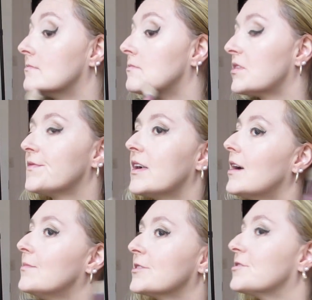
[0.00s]
But if
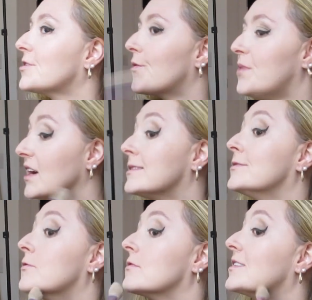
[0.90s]
I'm not going to go back and
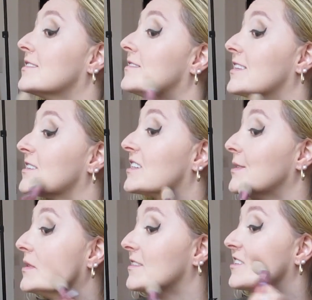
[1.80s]
forth, they're going to
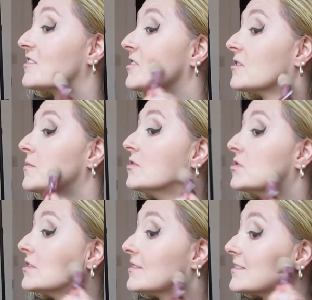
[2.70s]
be circular
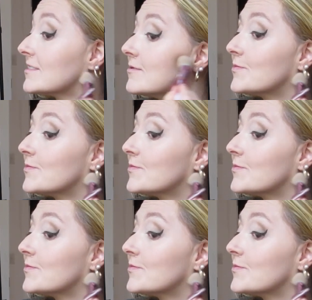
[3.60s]
motions.